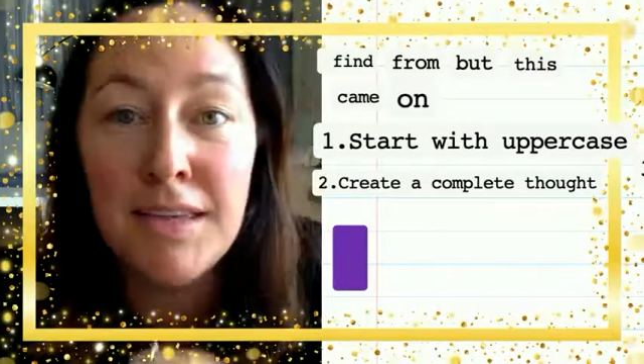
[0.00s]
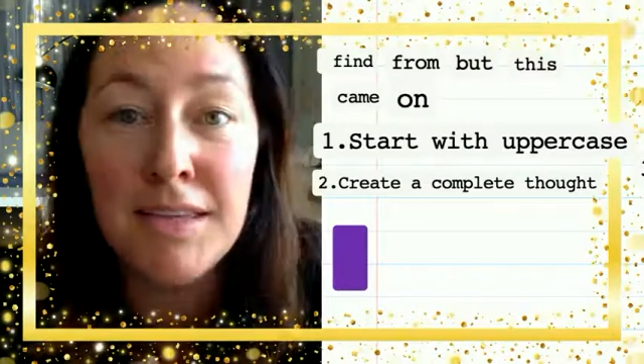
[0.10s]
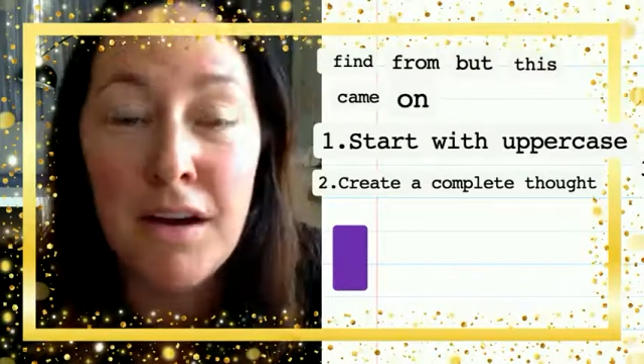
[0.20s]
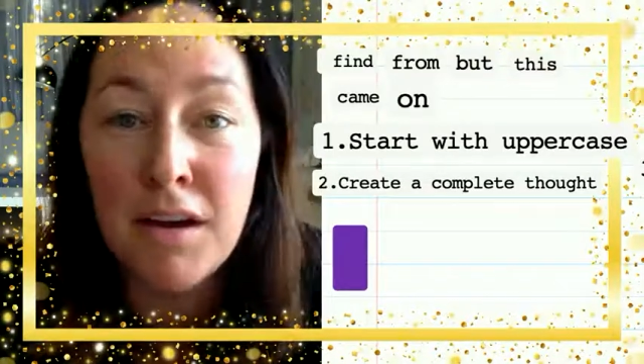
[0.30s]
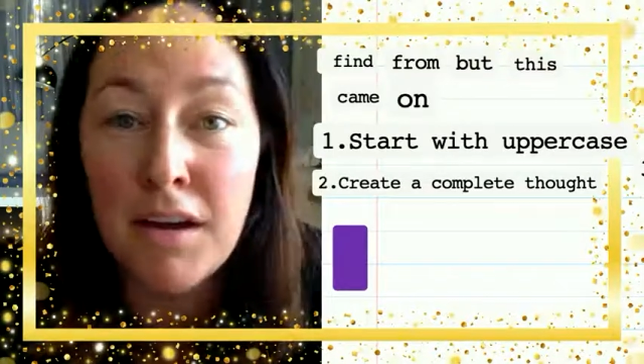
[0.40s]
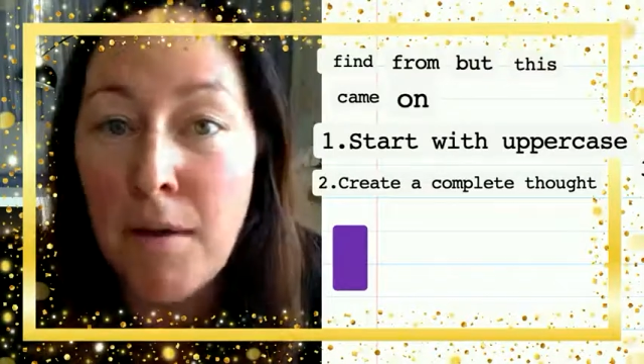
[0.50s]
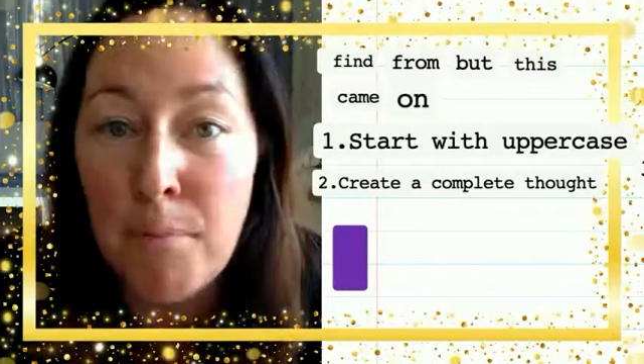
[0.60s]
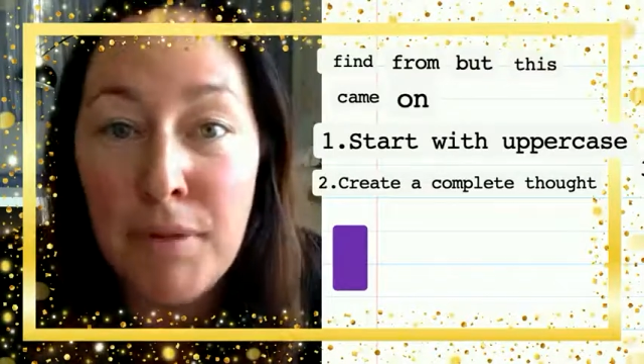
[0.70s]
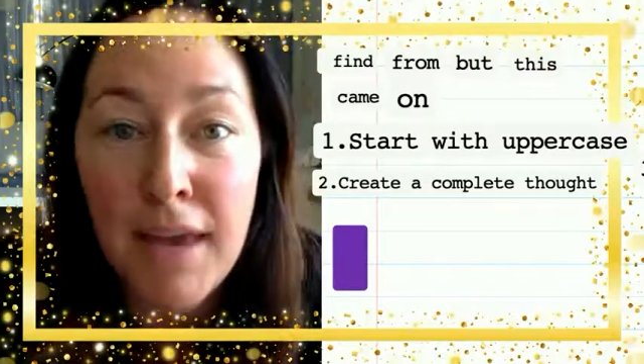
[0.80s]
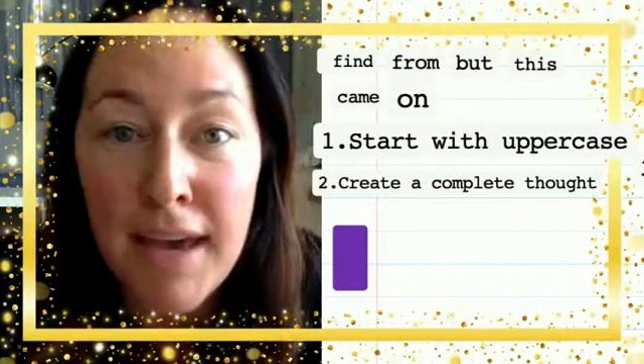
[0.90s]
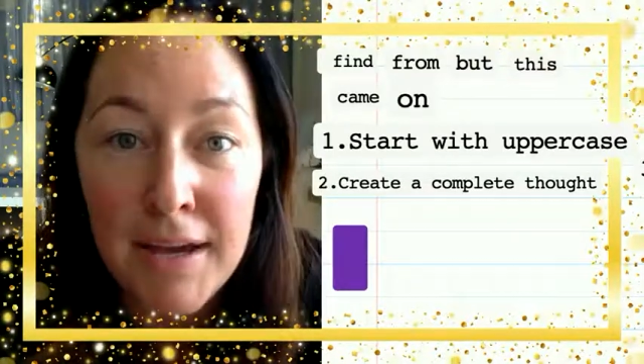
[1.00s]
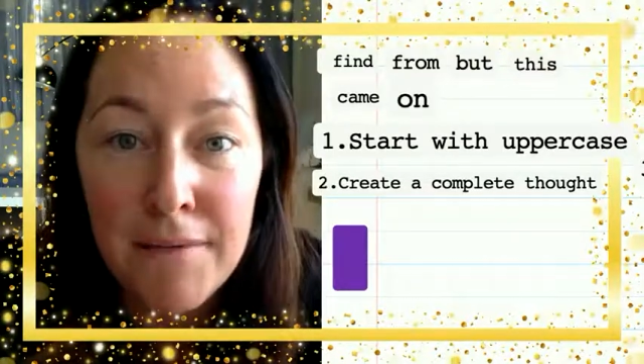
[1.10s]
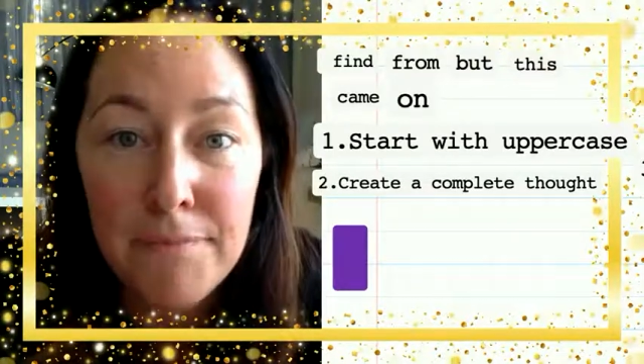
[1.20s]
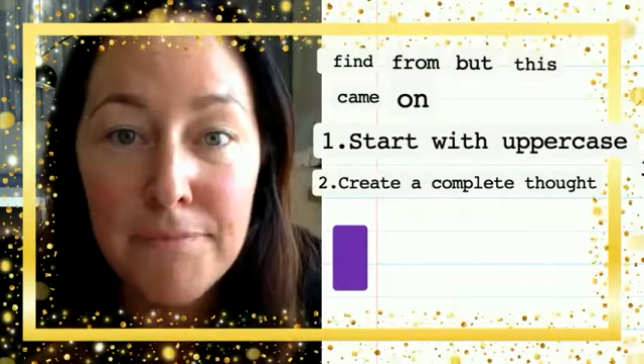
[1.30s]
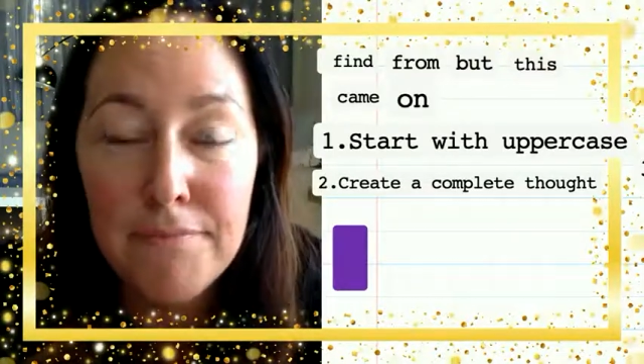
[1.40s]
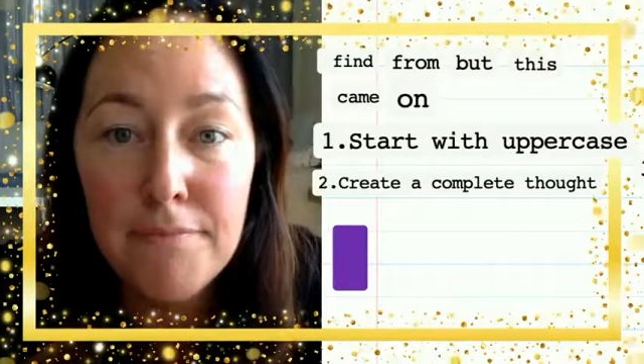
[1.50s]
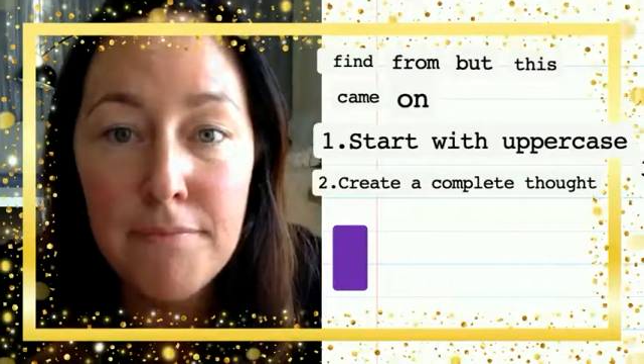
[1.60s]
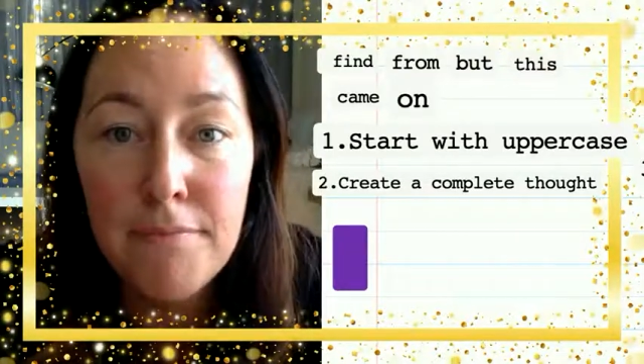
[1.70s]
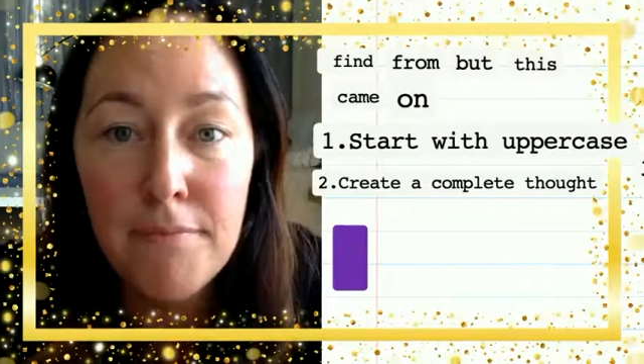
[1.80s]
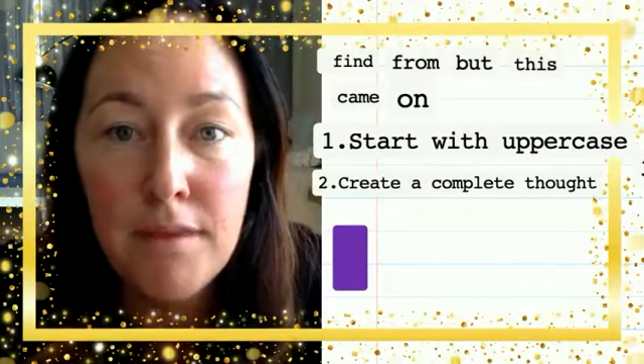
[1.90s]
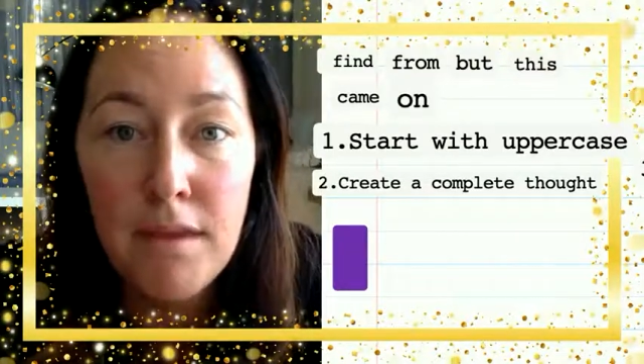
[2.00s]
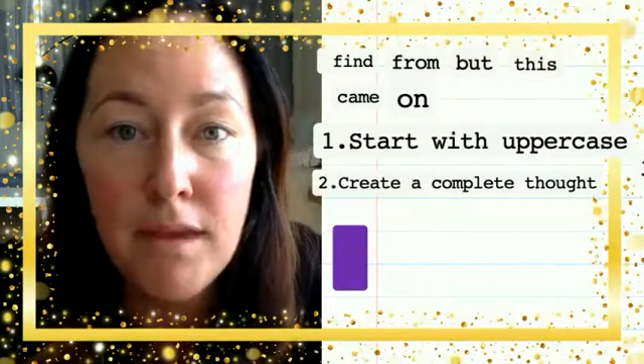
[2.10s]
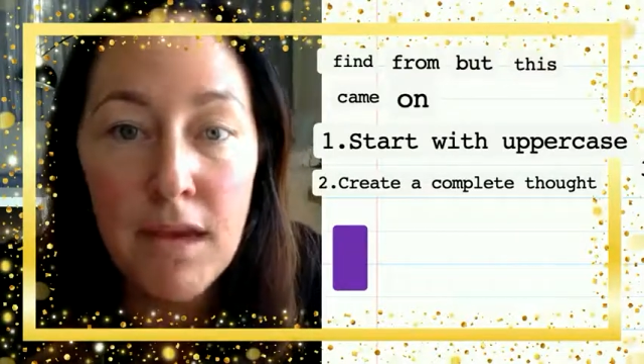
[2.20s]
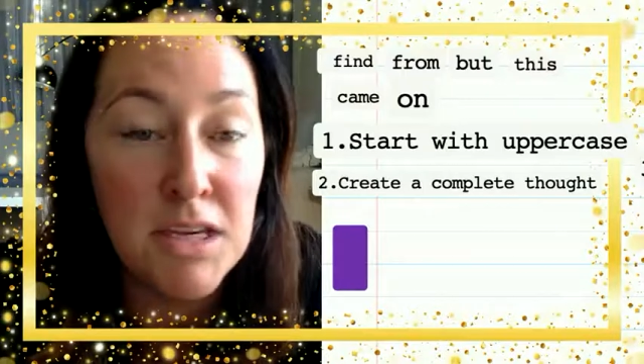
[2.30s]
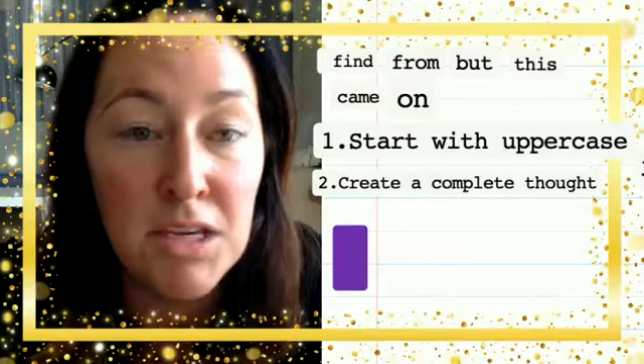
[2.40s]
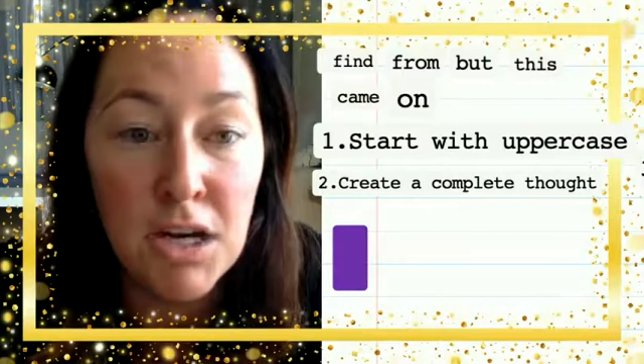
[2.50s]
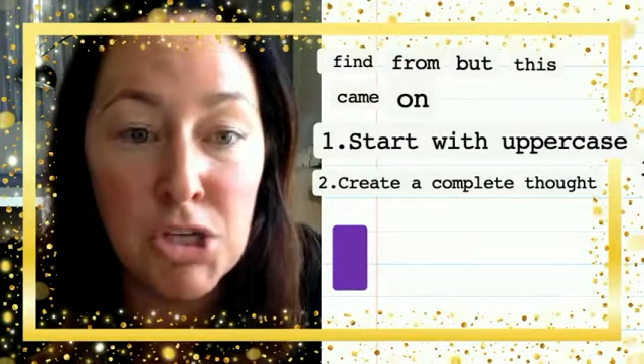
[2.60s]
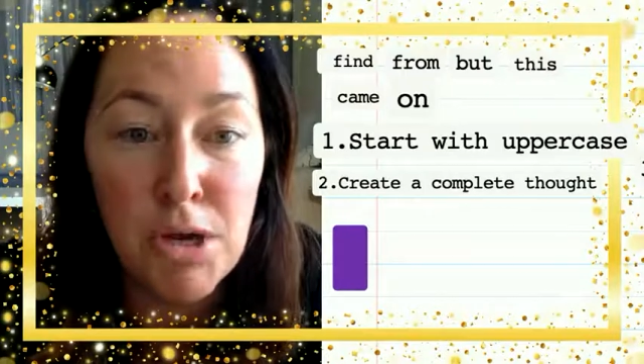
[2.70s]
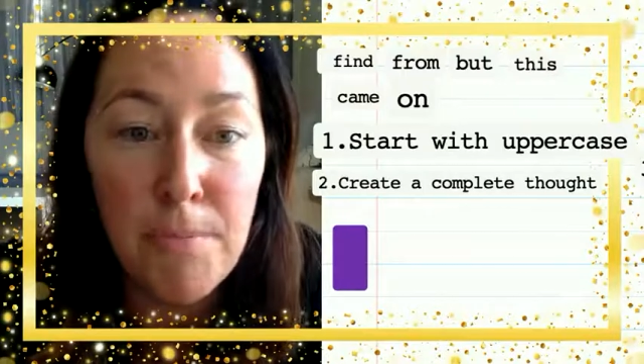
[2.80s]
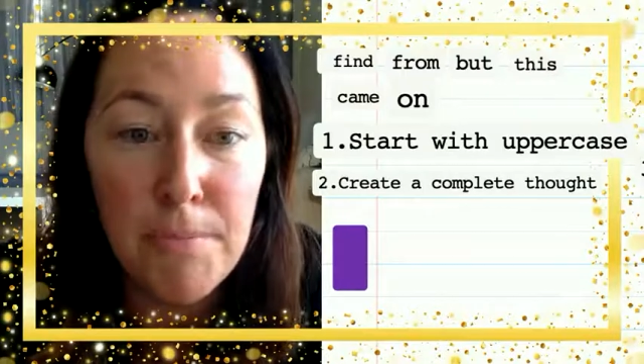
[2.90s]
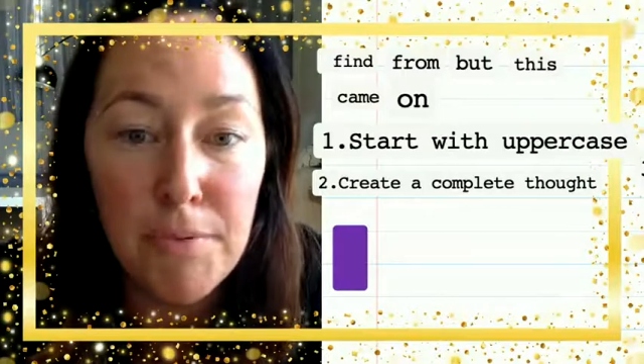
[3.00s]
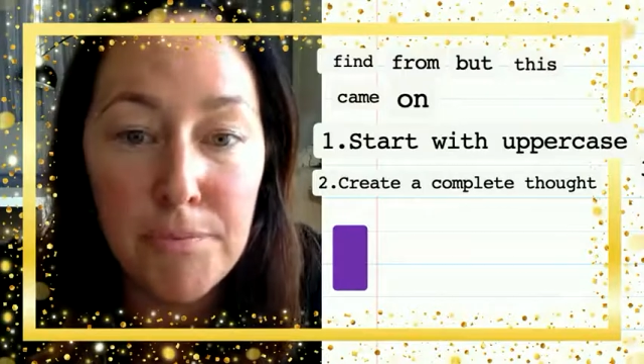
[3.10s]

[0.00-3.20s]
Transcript: the dog come play? Can the dog jump?